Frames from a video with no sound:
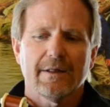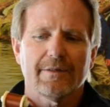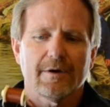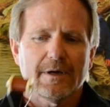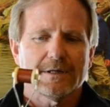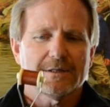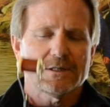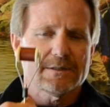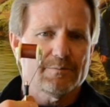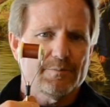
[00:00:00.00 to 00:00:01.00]
there, uh,
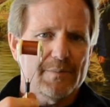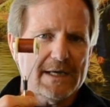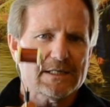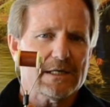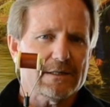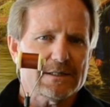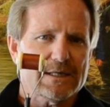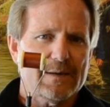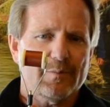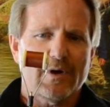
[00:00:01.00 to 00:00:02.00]
it's basically the
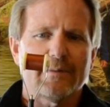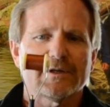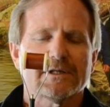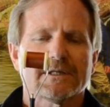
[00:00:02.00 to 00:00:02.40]
same premise.